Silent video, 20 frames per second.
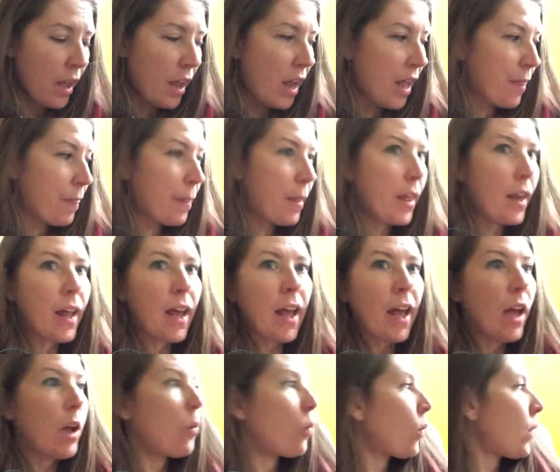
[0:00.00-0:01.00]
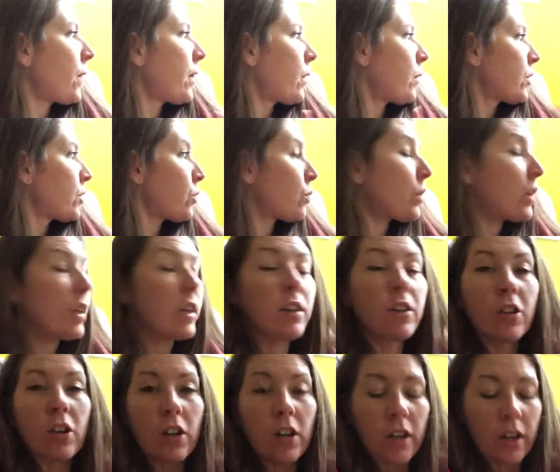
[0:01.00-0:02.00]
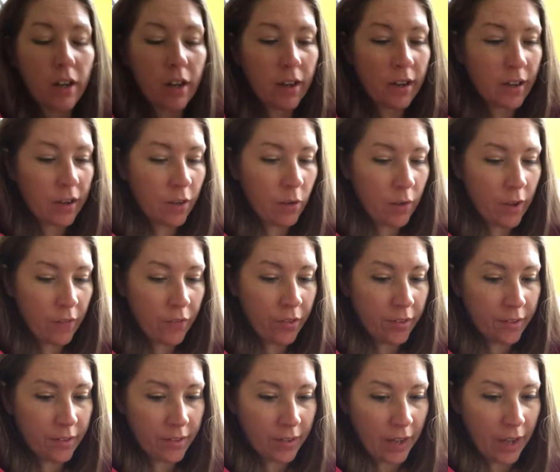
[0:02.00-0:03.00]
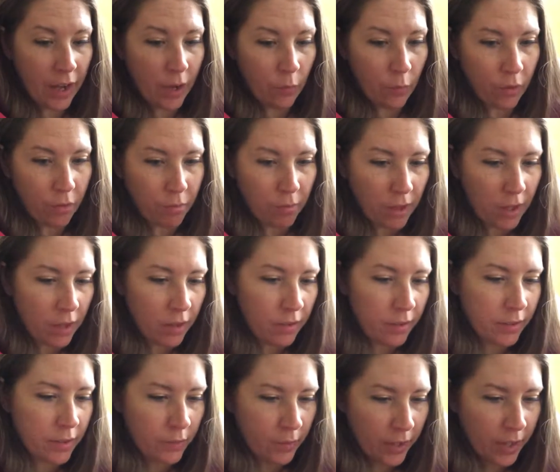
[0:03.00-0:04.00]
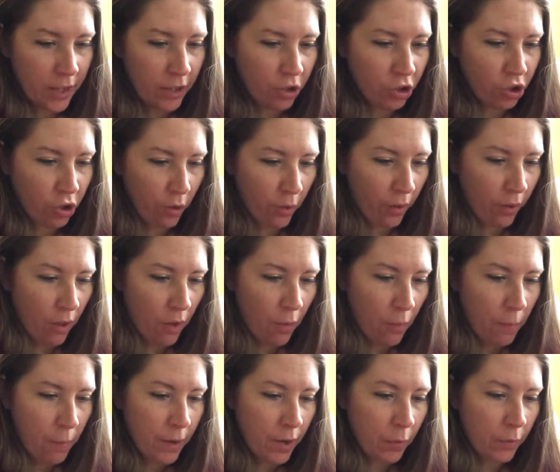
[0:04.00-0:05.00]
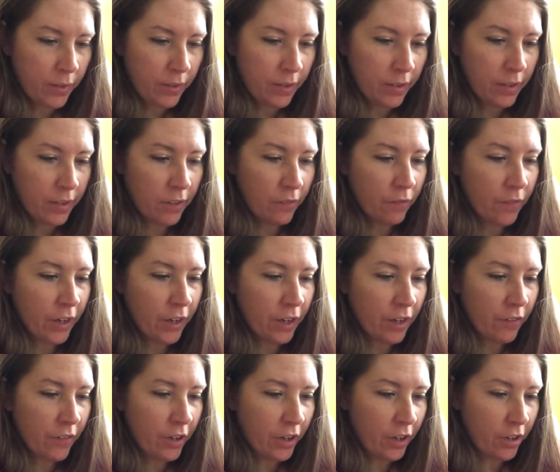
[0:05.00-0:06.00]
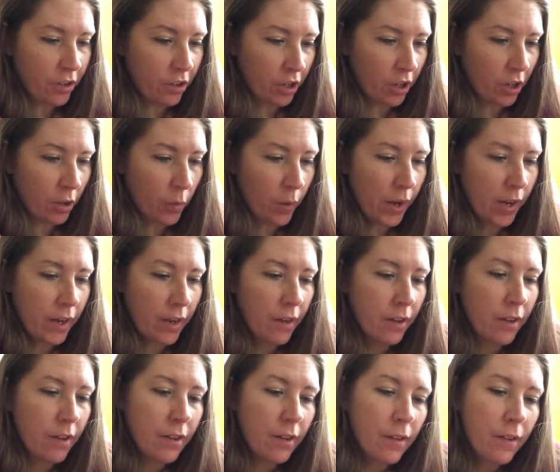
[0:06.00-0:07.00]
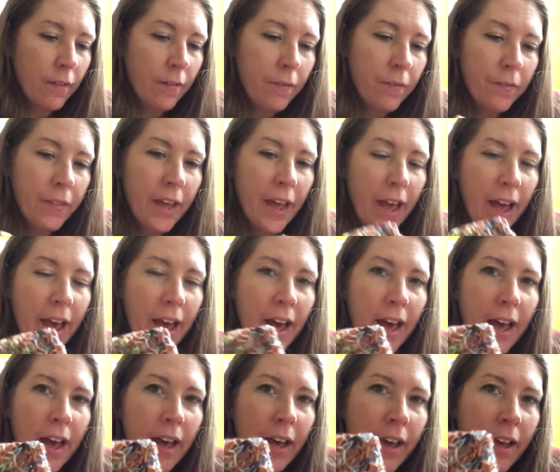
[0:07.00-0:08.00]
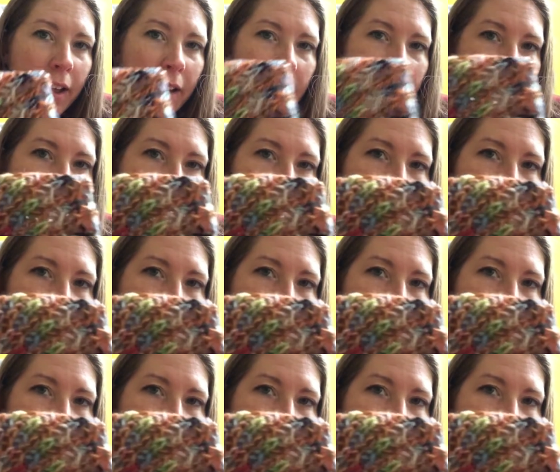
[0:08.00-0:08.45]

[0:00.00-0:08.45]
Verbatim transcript: And then I had one that was really dark and I don't have the skein with me, so I can't show you, but it was this very, very dark one that had